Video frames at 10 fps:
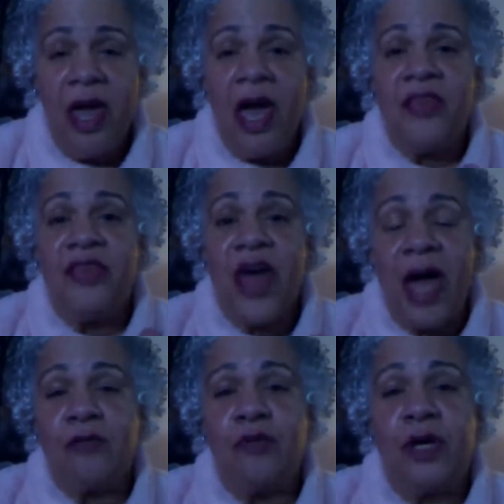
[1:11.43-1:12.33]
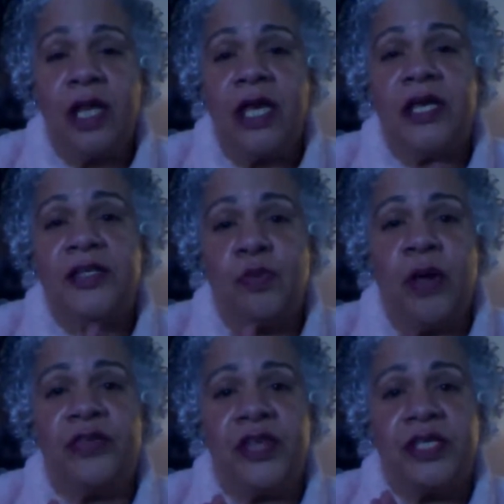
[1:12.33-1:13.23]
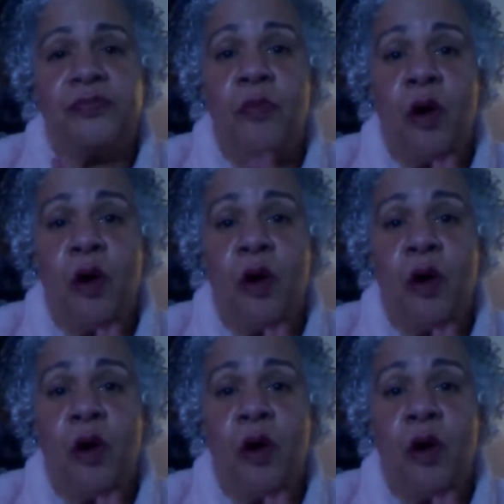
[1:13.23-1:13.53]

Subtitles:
And that really is what this